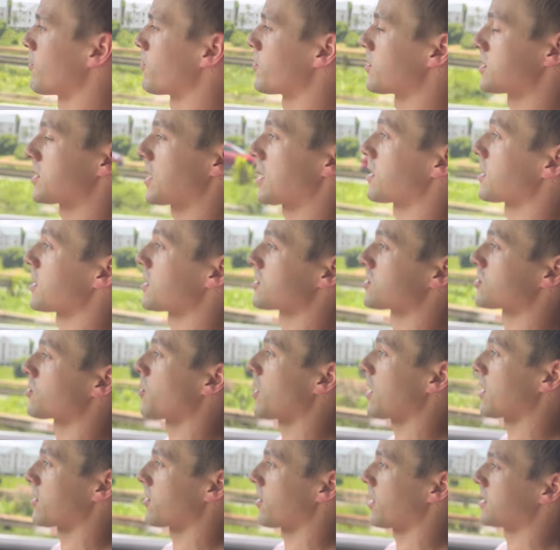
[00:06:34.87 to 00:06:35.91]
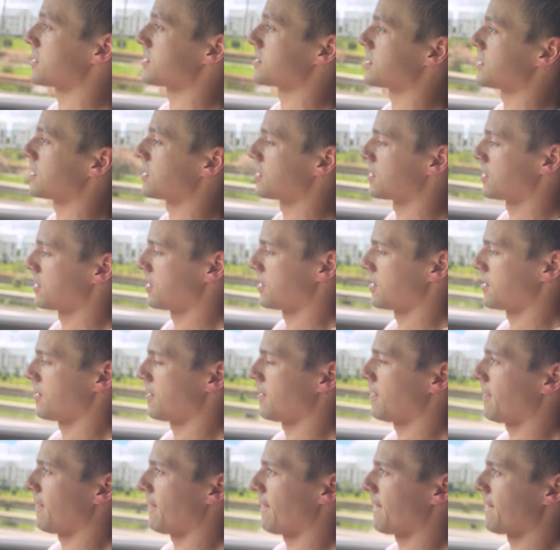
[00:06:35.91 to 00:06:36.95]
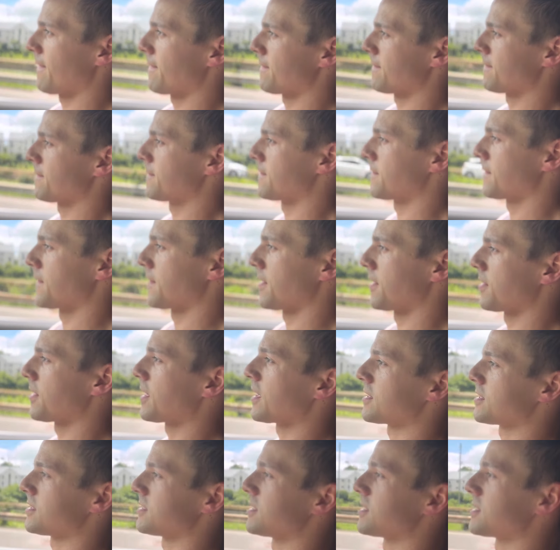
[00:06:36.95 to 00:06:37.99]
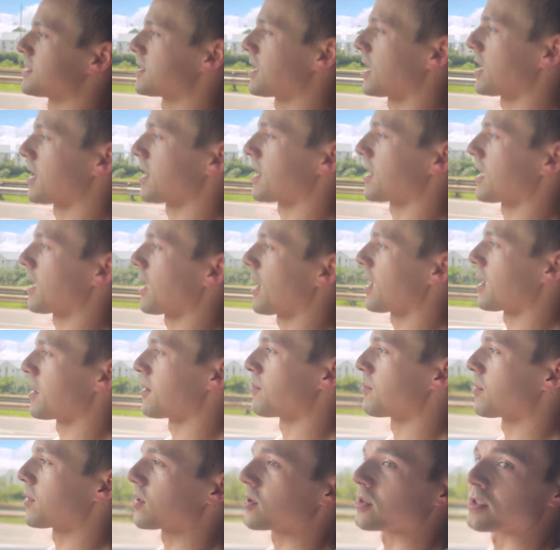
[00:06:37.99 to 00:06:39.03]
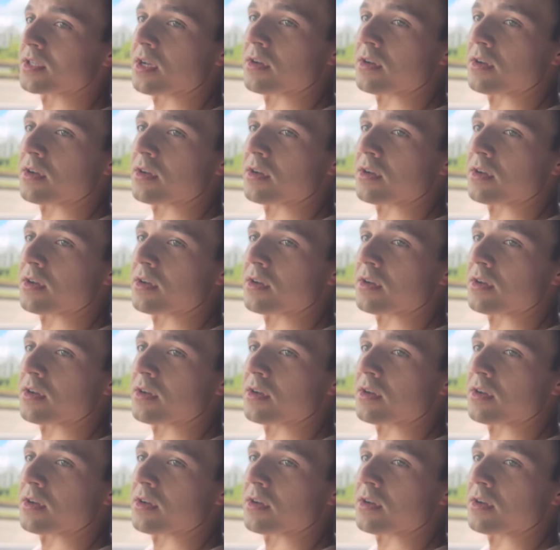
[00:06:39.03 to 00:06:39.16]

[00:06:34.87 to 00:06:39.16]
which I think is quite crazy. There, it's just done it again because I